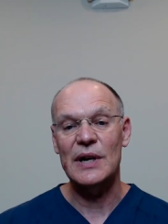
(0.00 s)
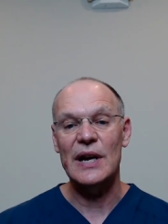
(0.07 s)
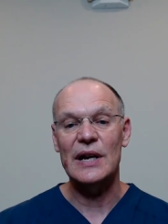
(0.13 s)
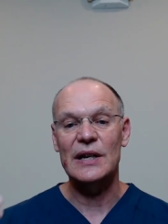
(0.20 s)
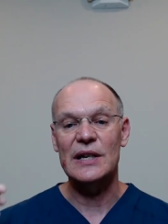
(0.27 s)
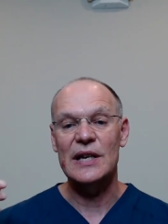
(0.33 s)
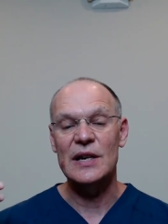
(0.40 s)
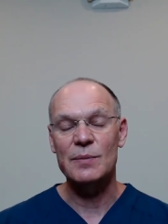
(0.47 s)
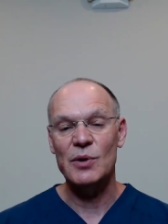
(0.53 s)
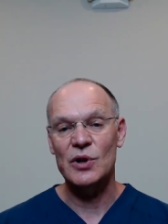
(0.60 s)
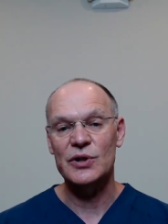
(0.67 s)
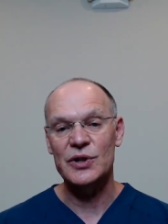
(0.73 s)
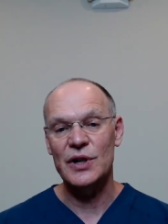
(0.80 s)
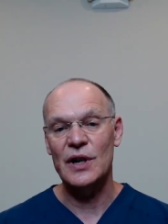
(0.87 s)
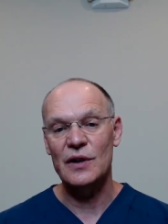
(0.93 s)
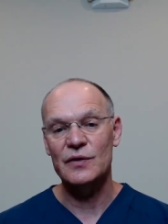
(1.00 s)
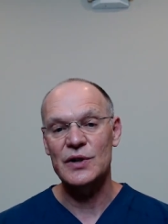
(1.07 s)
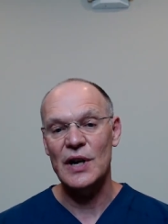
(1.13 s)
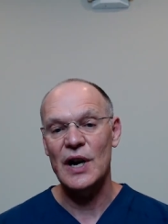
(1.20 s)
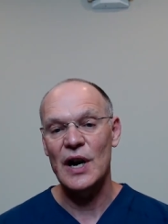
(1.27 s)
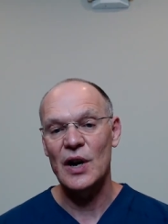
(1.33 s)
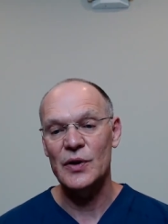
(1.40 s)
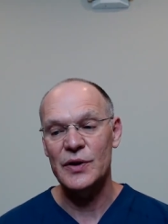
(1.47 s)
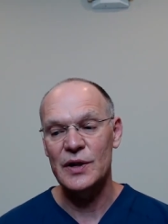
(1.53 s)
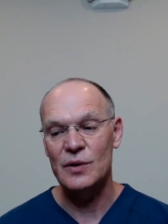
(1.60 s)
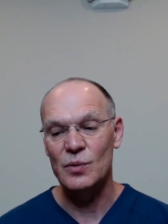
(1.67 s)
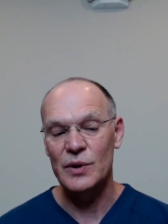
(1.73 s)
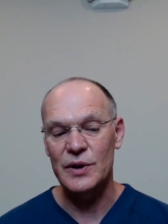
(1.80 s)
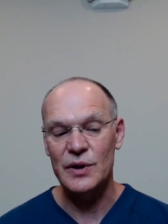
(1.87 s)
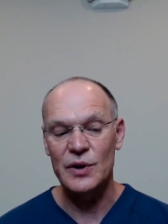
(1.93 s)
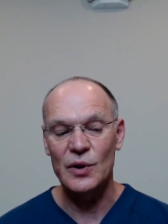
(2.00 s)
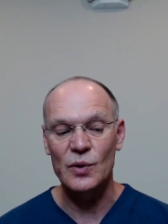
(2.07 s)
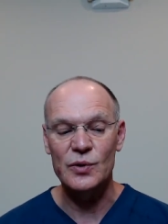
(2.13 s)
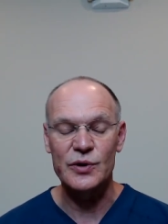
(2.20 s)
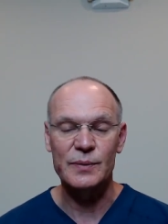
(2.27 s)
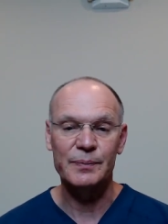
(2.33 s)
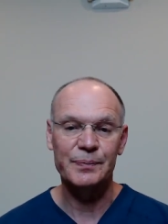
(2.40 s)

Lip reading: and keep ourselves healthy with those.